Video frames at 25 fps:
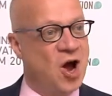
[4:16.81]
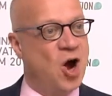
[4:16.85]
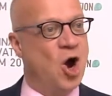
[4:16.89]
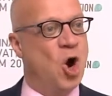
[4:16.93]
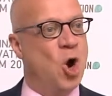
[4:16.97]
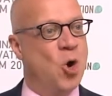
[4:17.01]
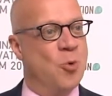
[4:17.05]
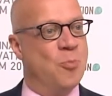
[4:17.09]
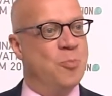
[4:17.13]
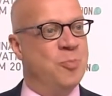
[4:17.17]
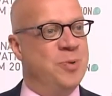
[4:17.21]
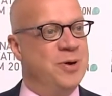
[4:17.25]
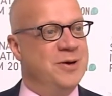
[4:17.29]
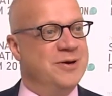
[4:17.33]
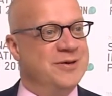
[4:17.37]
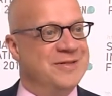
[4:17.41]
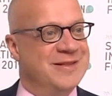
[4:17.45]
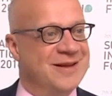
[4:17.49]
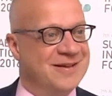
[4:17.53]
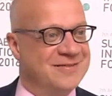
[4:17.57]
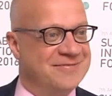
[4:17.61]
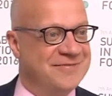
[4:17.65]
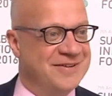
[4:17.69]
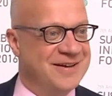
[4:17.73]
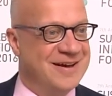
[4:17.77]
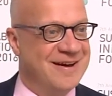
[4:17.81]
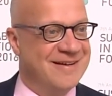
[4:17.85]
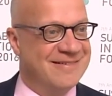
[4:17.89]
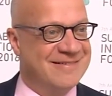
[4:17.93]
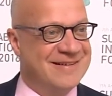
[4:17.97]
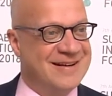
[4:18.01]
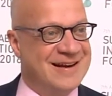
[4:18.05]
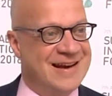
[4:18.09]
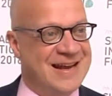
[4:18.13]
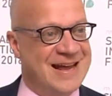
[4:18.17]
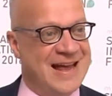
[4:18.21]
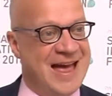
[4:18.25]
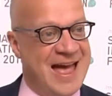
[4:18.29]
hope that we are
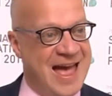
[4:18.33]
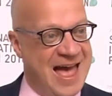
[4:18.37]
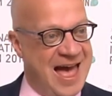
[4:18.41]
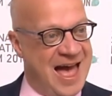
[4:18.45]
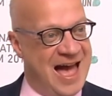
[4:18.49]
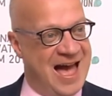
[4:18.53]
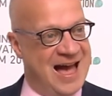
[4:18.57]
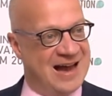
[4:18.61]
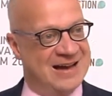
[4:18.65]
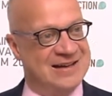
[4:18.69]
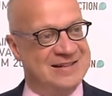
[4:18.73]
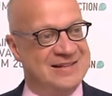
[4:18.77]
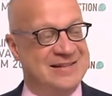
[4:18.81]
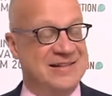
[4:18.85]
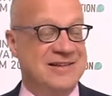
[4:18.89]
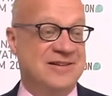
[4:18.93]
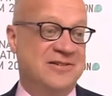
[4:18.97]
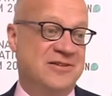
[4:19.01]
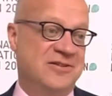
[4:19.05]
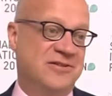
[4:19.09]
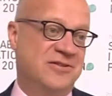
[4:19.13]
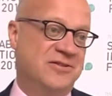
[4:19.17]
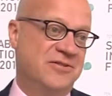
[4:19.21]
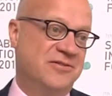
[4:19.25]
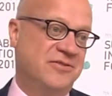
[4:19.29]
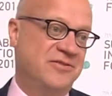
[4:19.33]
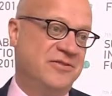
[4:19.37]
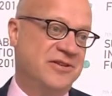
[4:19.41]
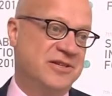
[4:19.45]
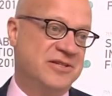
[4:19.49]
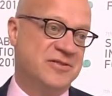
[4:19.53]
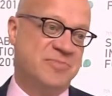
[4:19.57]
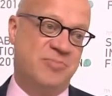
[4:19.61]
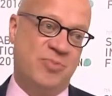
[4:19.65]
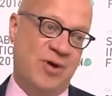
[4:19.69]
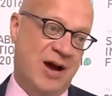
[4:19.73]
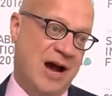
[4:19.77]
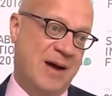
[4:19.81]
really acting on
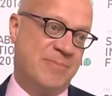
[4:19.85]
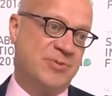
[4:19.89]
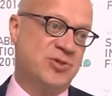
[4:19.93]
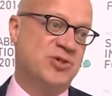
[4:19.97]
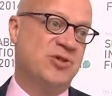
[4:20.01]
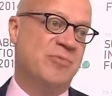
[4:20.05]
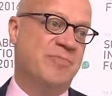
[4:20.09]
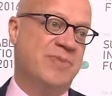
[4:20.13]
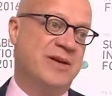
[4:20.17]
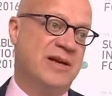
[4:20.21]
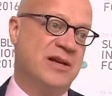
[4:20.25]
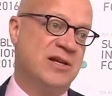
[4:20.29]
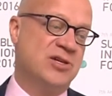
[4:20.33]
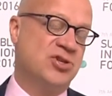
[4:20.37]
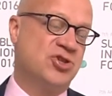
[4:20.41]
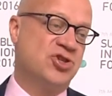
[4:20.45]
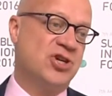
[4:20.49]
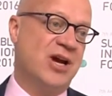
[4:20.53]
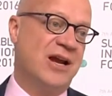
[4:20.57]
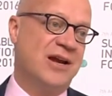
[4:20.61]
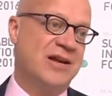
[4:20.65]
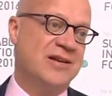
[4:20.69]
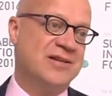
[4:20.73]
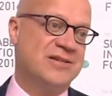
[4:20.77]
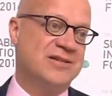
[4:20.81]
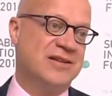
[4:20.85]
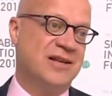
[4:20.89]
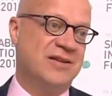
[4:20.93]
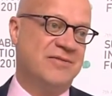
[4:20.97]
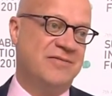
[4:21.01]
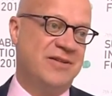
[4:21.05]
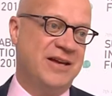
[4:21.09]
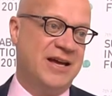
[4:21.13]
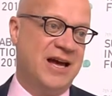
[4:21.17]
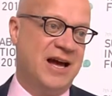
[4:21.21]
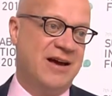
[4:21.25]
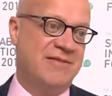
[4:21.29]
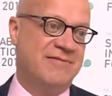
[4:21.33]
this perhaps the biggest challenge that
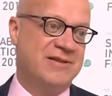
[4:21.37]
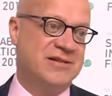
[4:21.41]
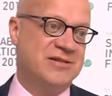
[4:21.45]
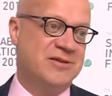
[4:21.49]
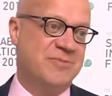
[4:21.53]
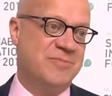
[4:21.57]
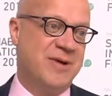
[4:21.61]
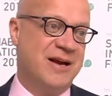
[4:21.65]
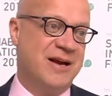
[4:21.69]
we have as a